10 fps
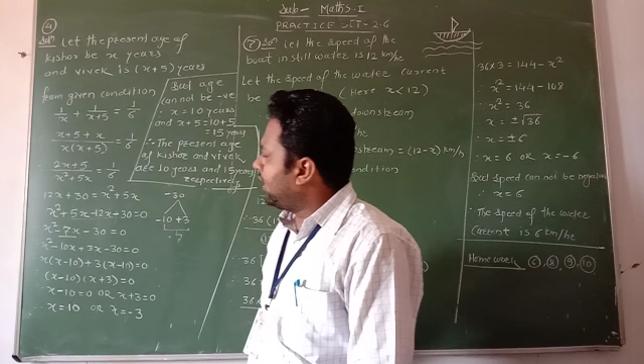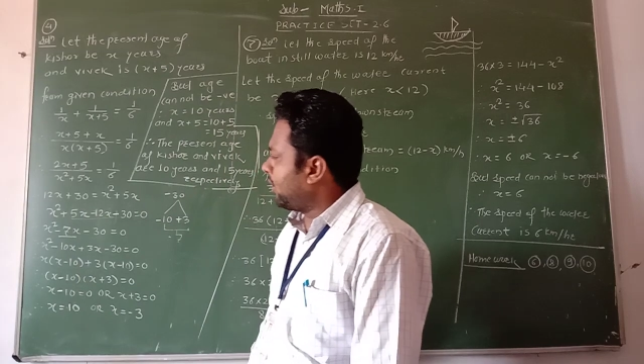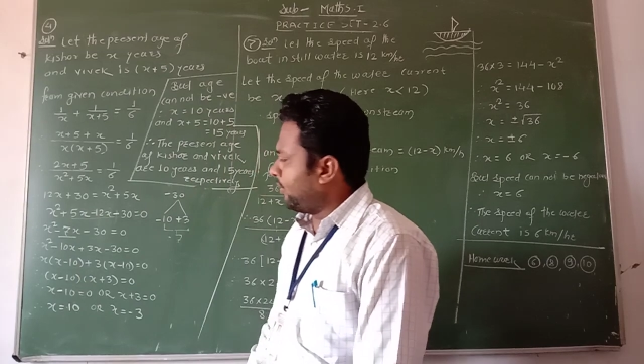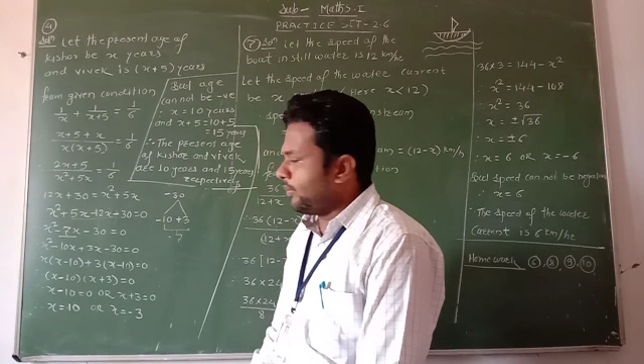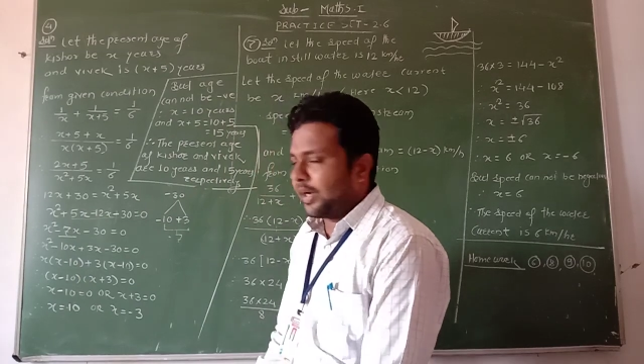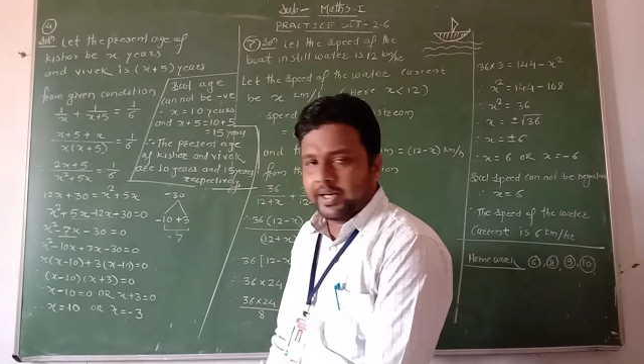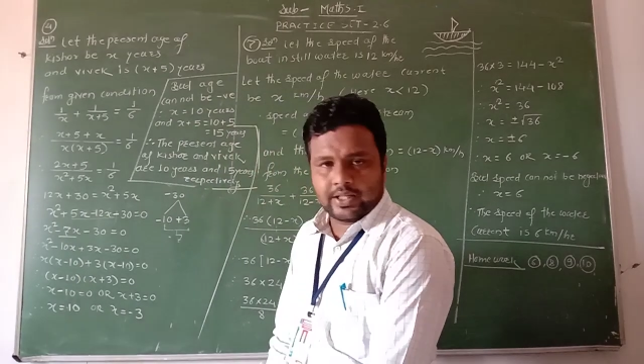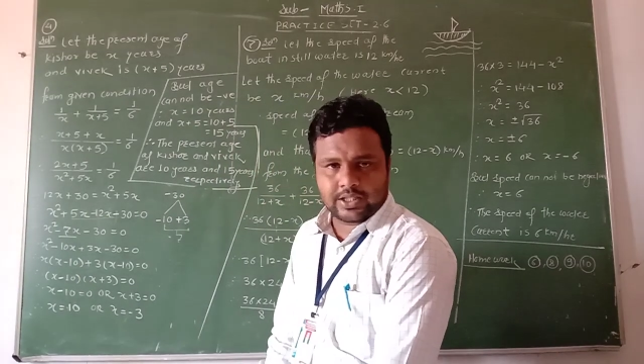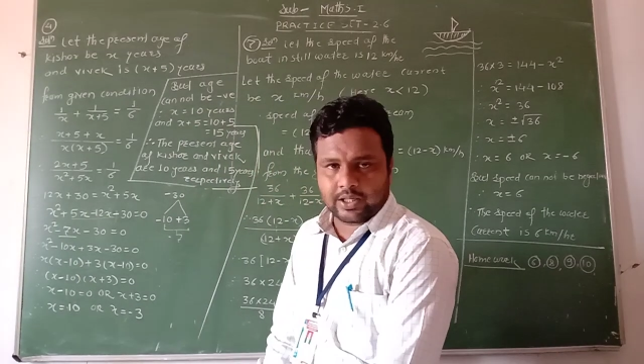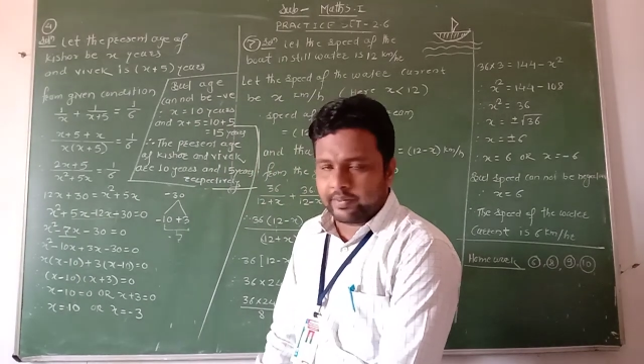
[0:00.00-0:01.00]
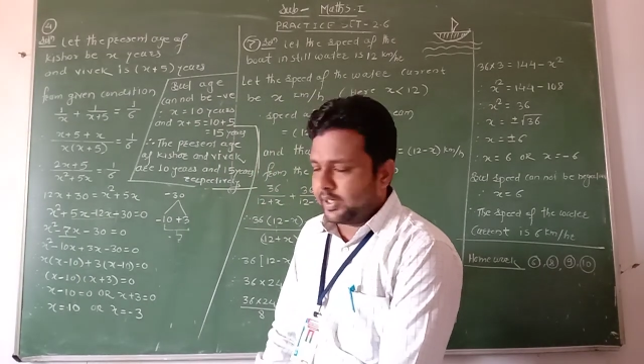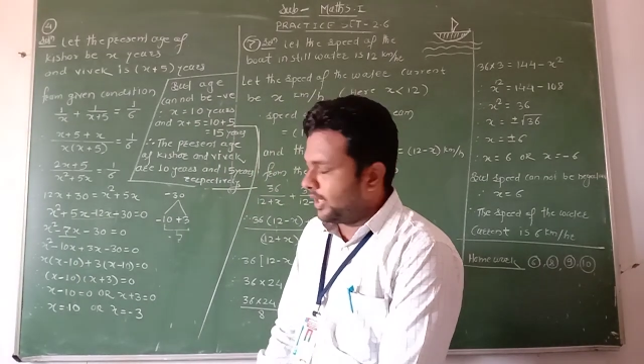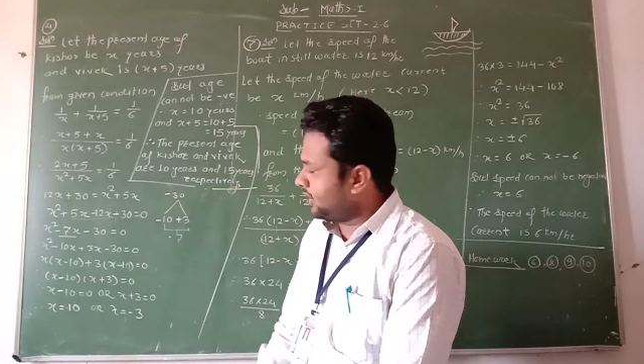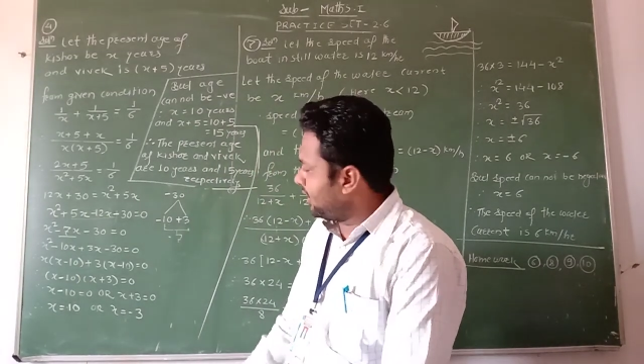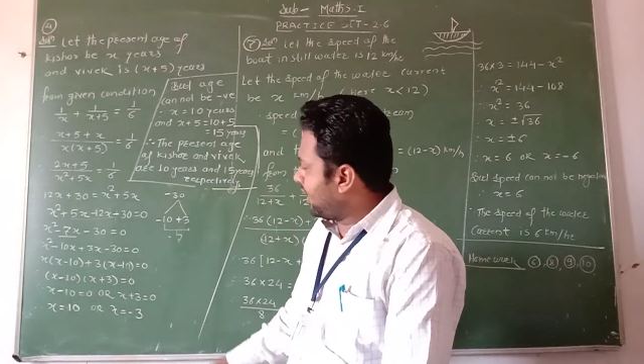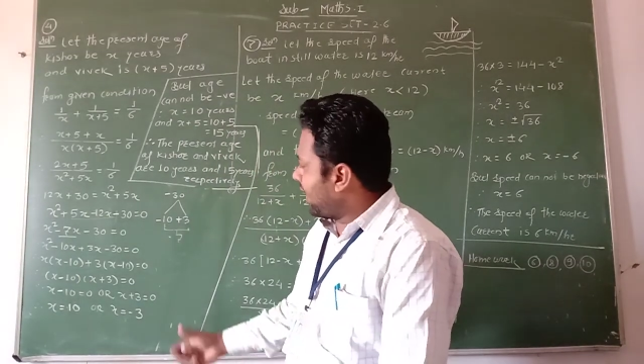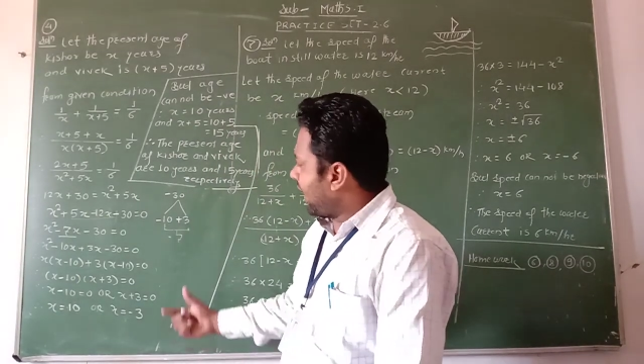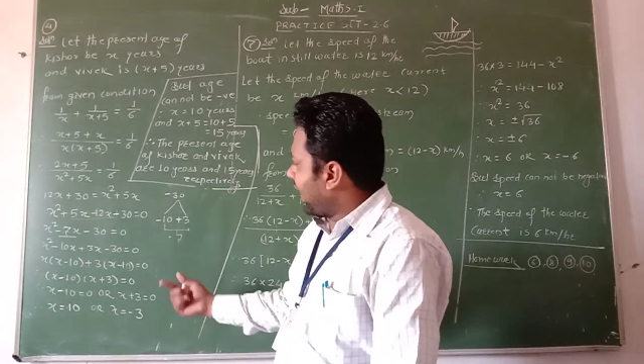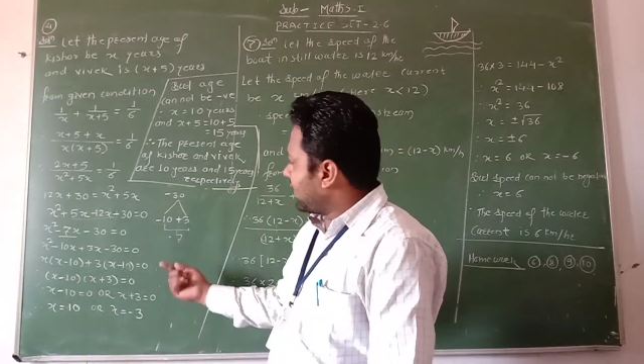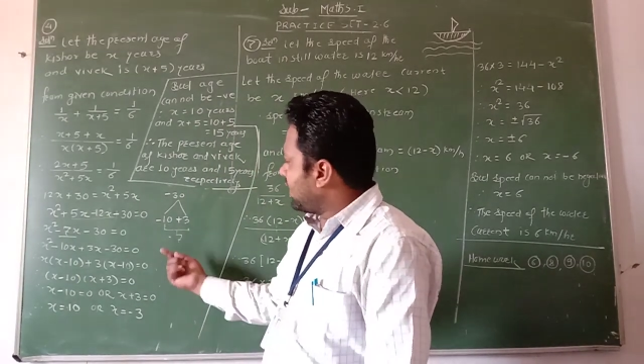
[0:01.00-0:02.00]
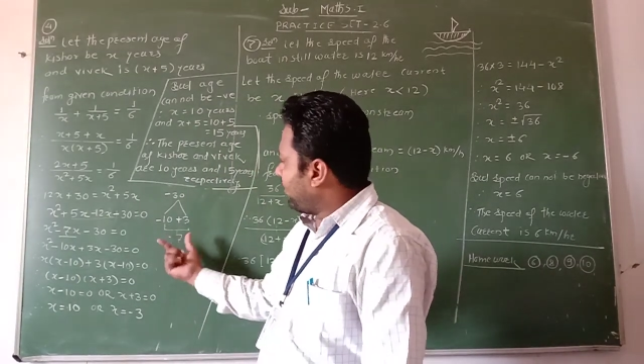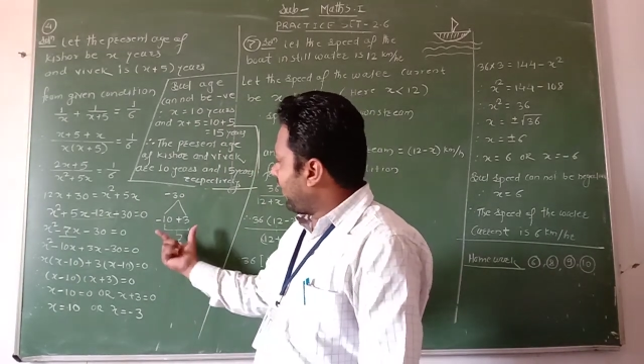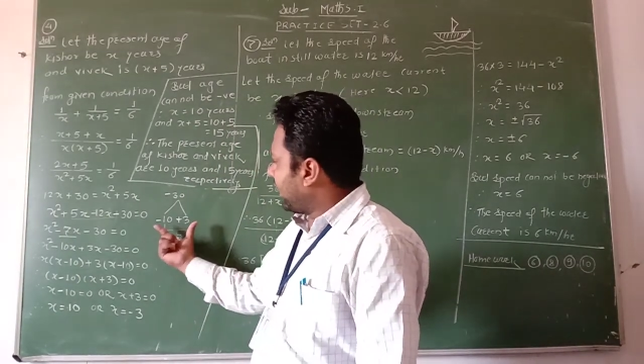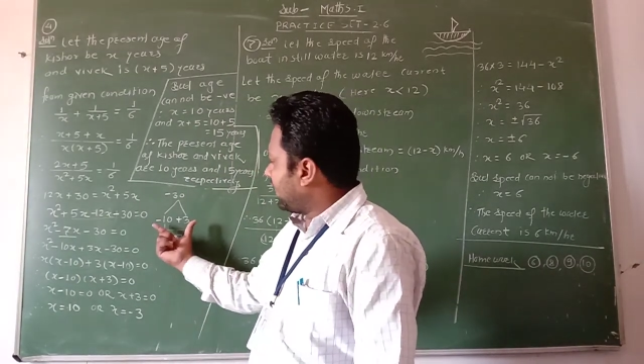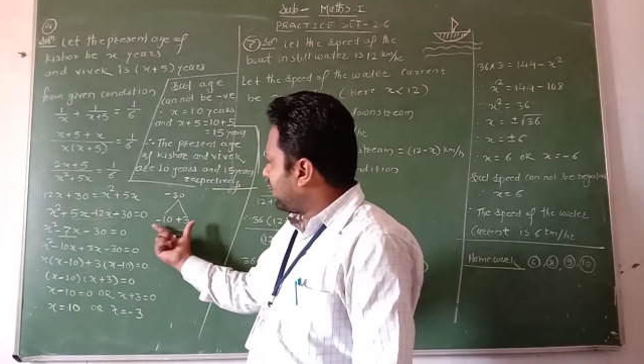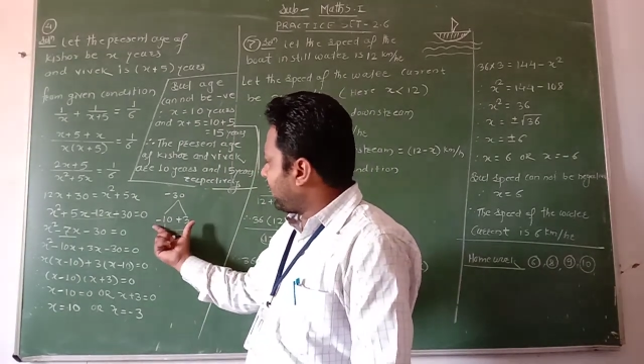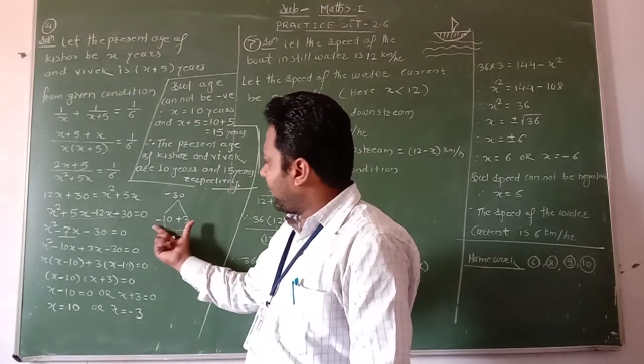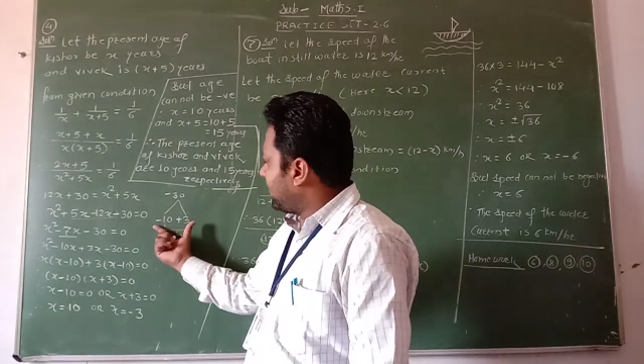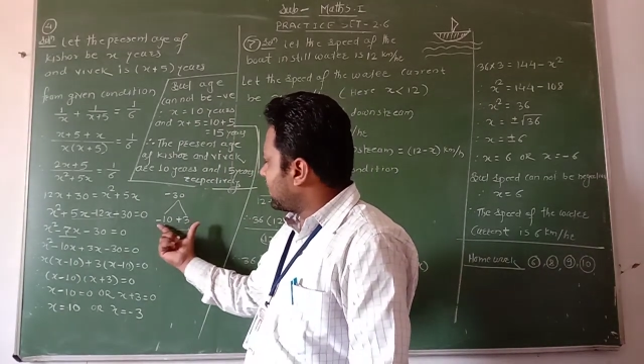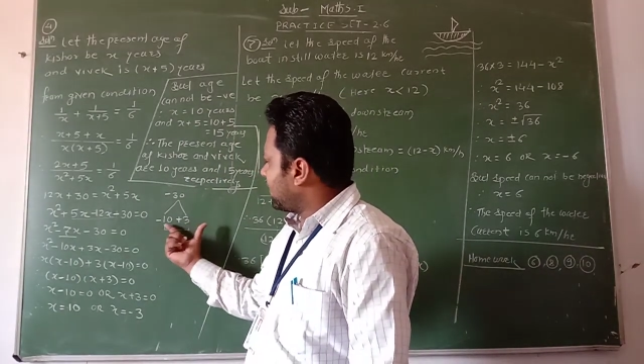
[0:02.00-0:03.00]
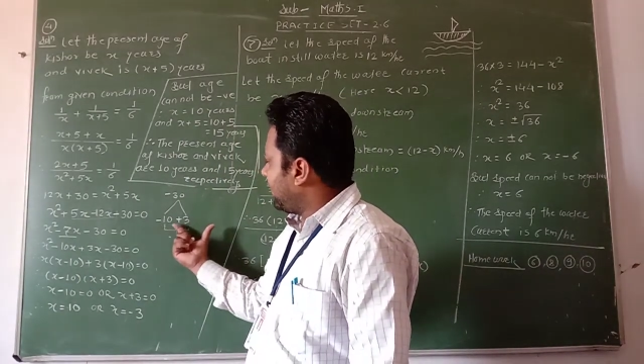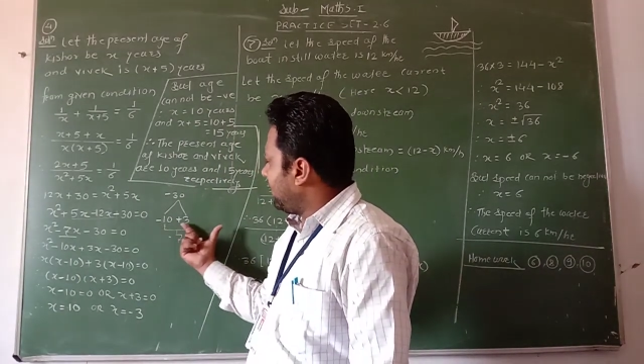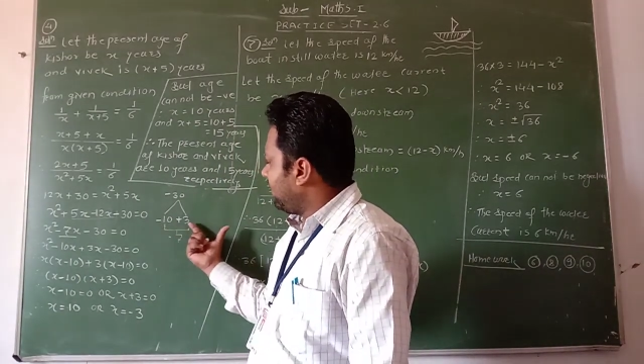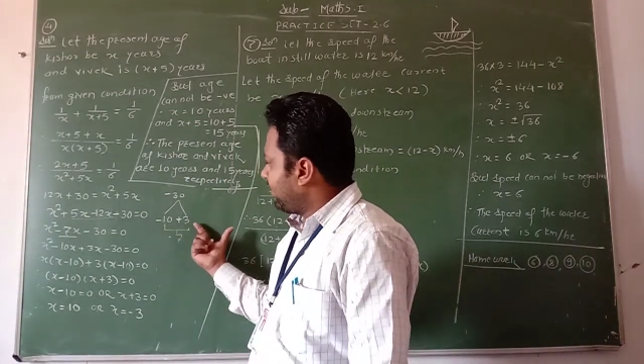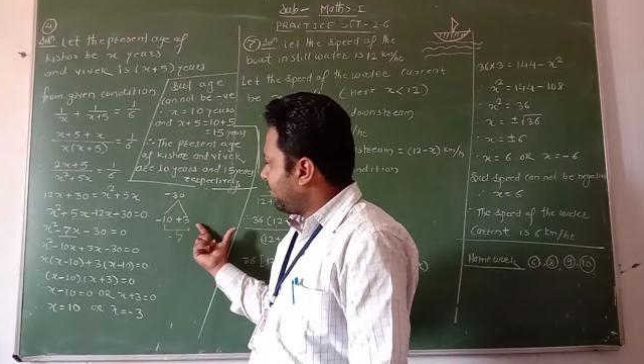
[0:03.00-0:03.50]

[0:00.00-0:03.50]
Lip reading: term minus 7x as a factor minus 10